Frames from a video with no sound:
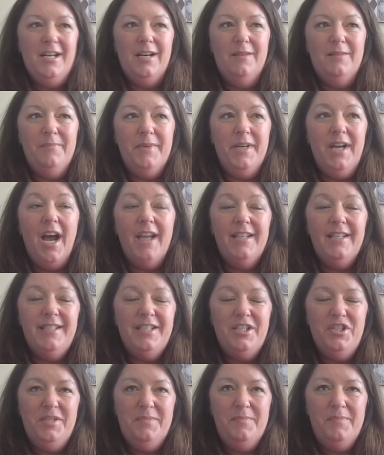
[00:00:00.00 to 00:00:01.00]
Um, but I
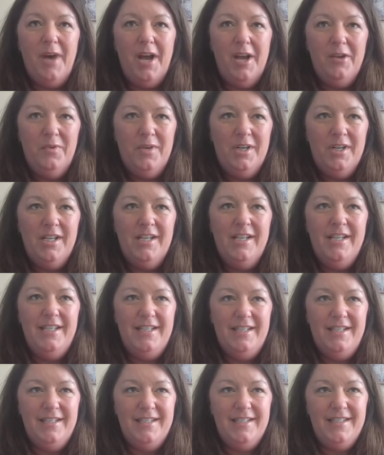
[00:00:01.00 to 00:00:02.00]
did just buy one.
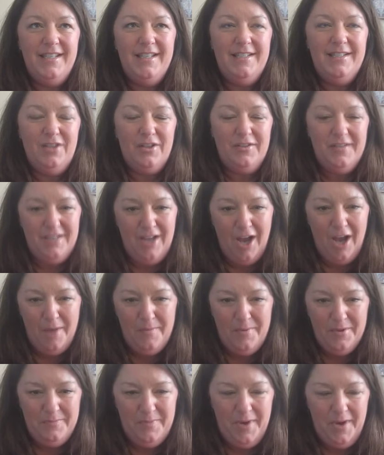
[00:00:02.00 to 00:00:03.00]
It is it's on the
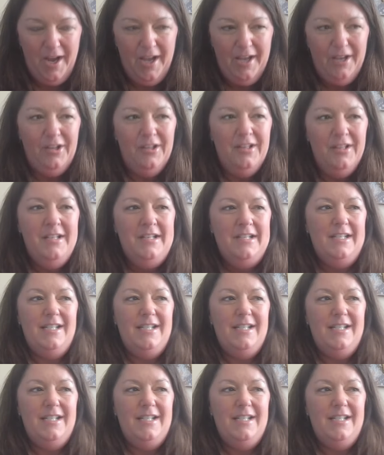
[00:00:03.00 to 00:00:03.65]
top of the pile.